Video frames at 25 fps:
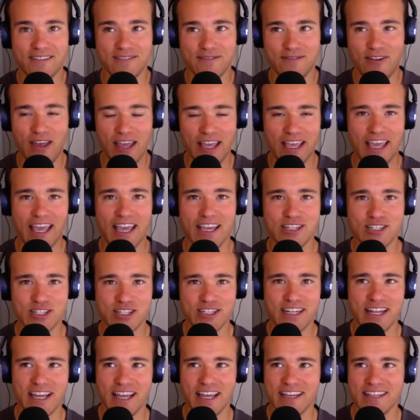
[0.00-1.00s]

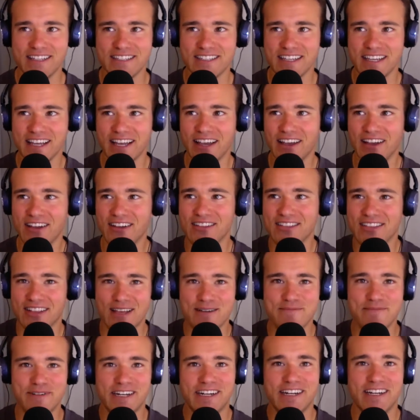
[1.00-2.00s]
vacation days,
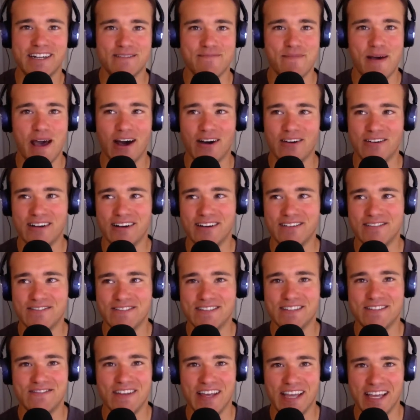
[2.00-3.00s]
limited amount of
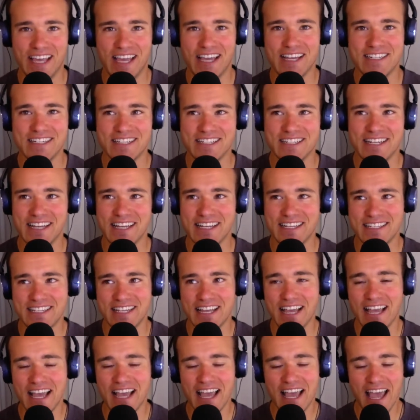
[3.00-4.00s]
vacation days,
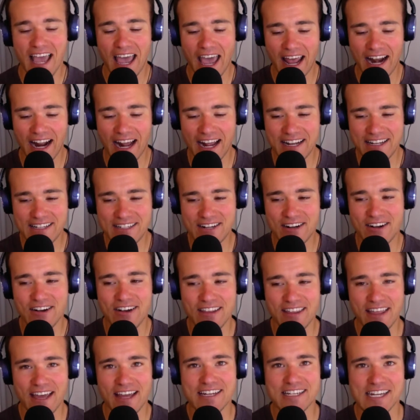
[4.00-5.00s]
and I took
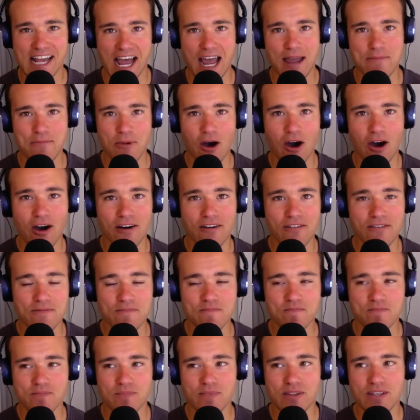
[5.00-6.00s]
that time off
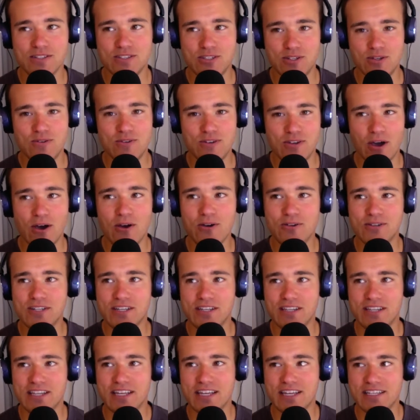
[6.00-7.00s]
to go
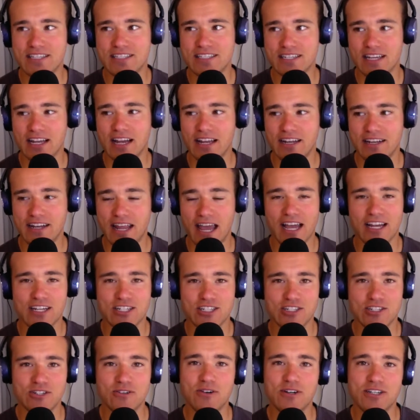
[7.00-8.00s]
to this
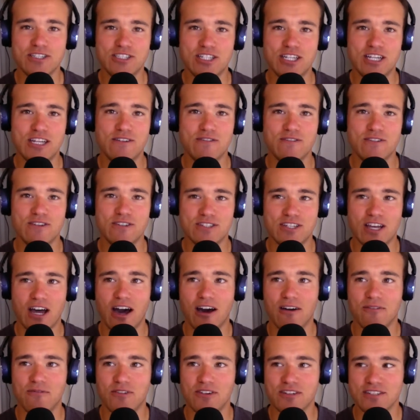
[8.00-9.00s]
National Achievers
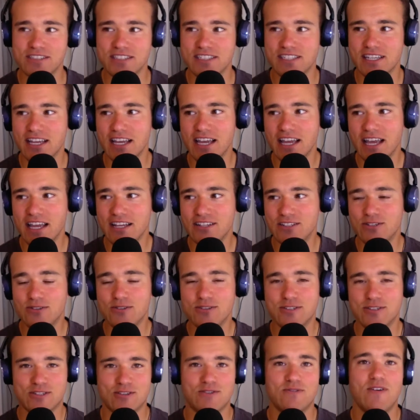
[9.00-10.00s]
Conference
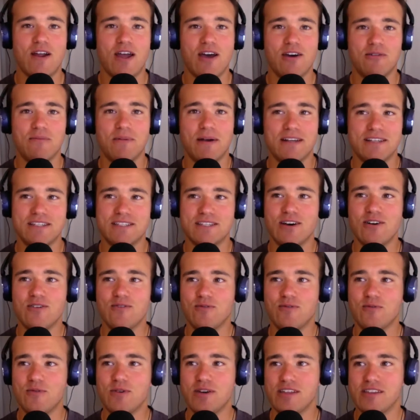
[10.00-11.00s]
to surround myself
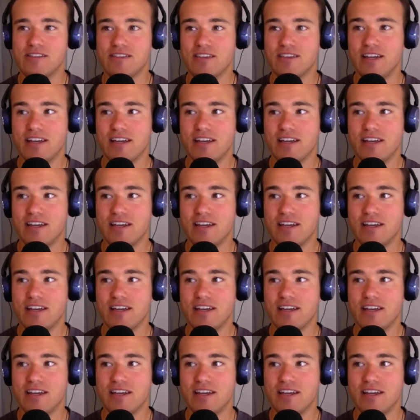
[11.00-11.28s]
with